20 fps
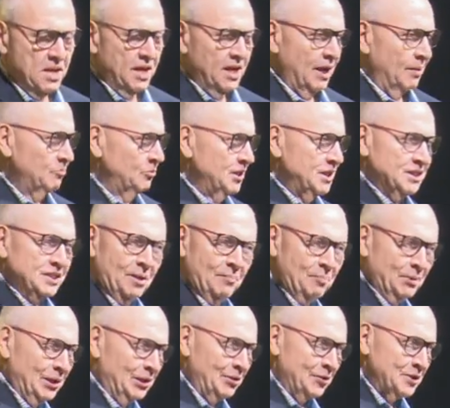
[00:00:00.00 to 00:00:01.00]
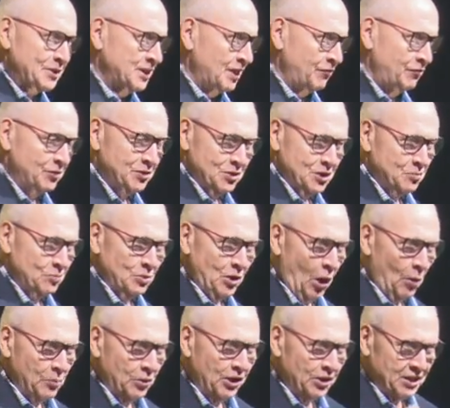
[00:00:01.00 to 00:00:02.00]
I'm really dumping a lot of stuff on you this morning. I
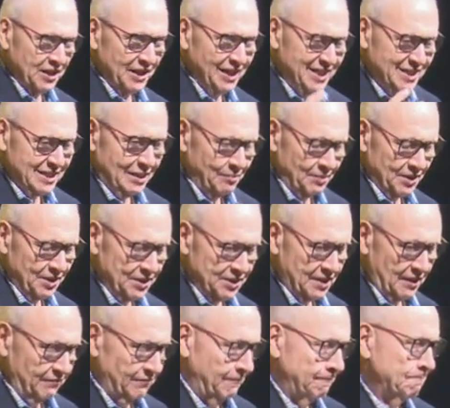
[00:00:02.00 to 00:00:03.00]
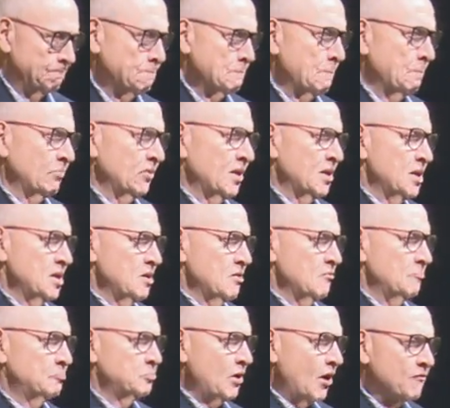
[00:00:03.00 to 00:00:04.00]
hope you can eat some of the stuff.
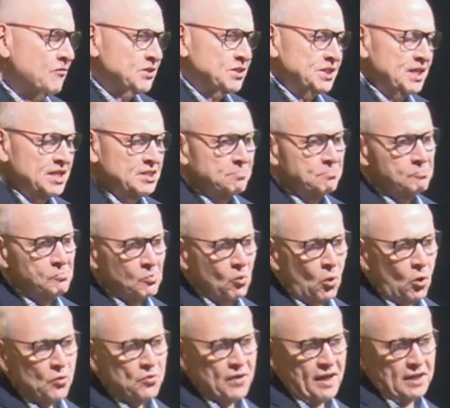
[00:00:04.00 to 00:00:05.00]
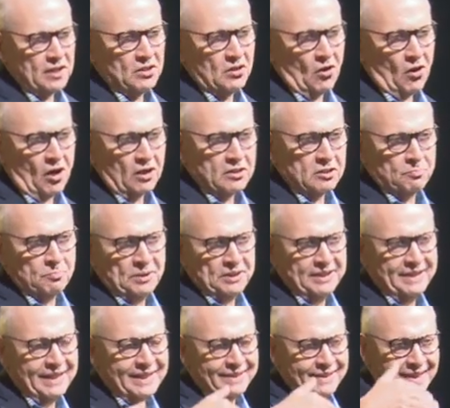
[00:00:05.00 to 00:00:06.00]
Prophecy is more than God
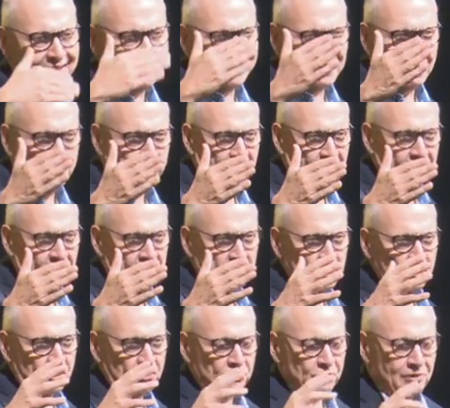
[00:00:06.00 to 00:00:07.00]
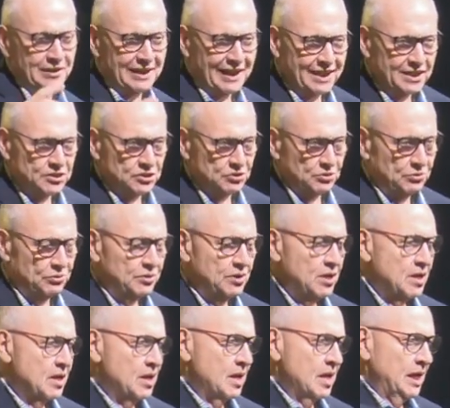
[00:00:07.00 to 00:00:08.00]
predicting something that you can relate to.
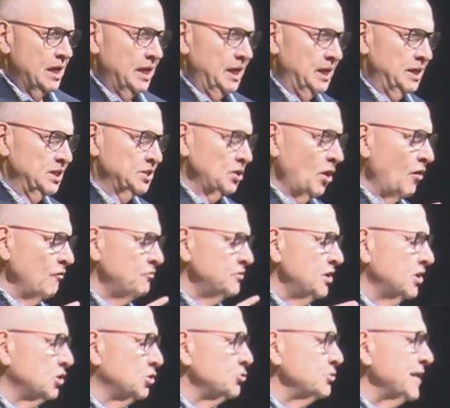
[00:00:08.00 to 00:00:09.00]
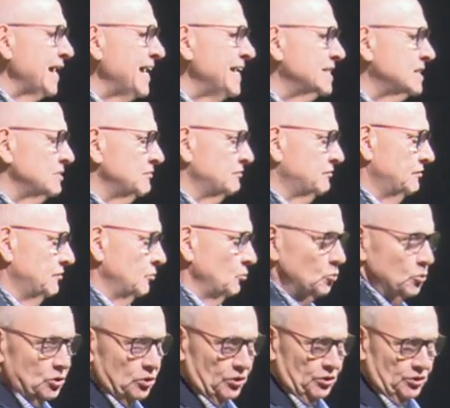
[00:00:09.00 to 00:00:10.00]
It is often a creative
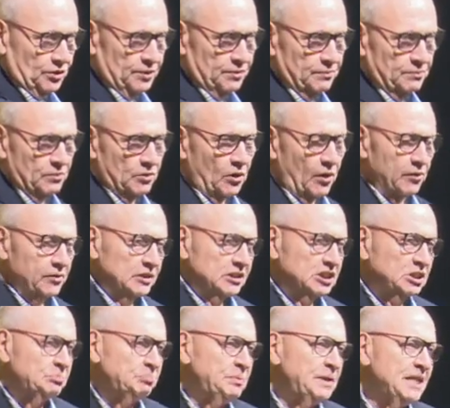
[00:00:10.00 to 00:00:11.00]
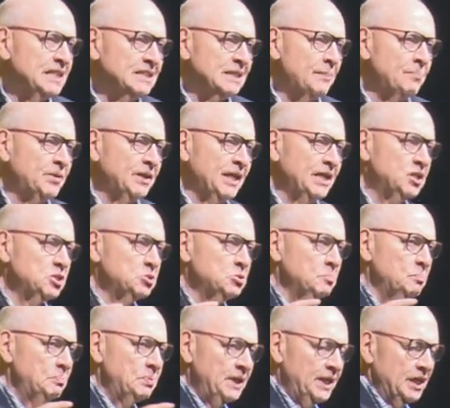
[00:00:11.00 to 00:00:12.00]
word. God will speak something into
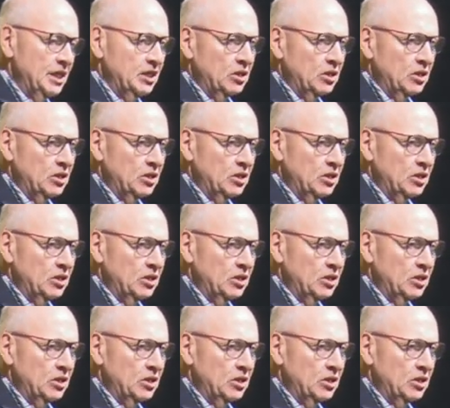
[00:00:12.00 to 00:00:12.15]
being.